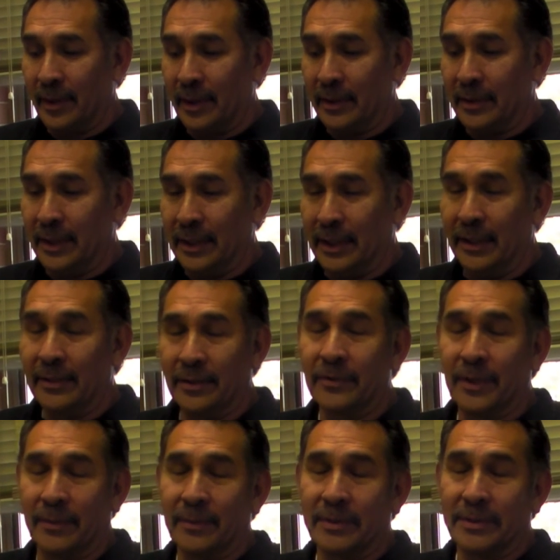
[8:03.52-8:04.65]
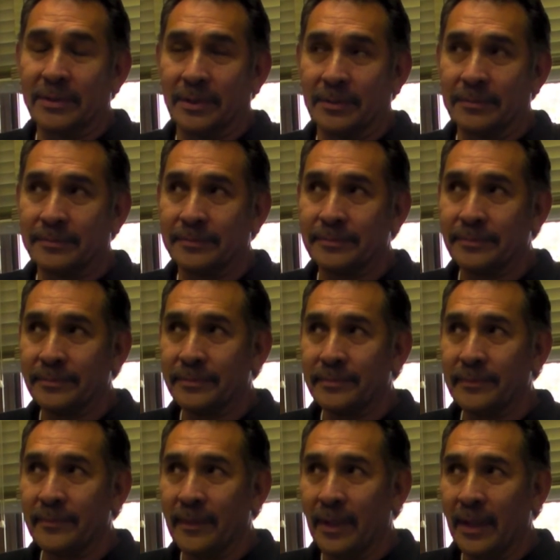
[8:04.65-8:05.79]
they needed the treatment. So
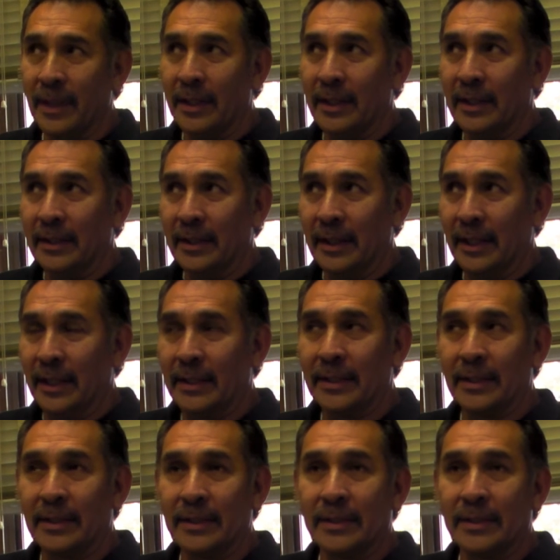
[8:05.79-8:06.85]
in the end,